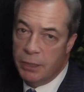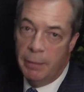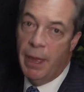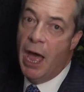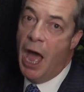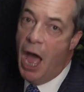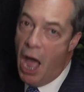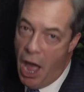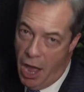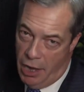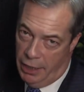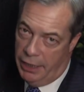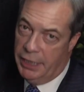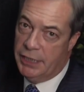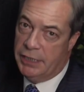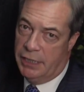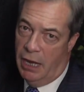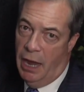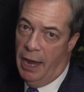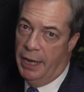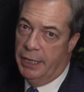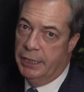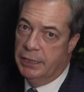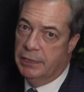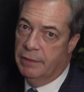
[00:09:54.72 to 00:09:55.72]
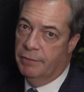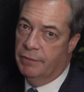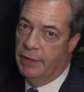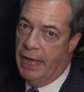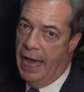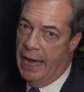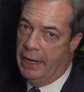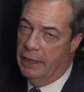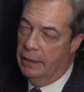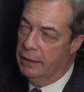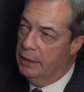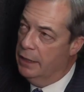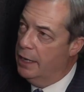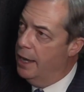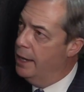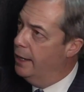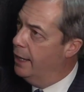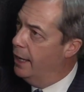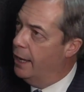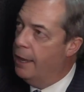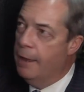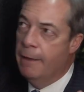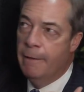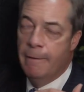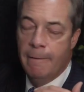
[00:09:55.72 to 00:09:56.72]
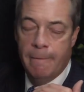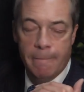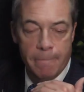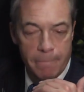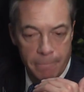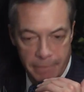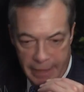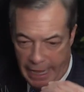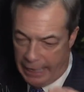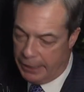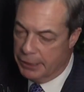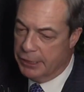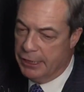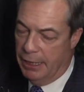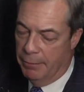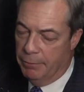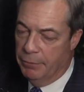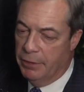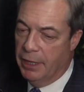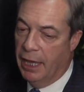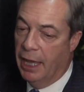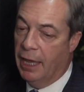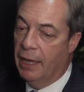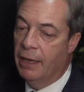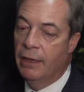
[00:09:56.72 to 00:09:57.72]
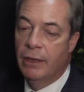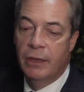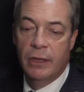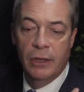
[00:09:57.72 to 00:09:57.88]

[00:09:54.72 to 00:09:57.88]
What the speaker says: early signs of that, and clearly that's something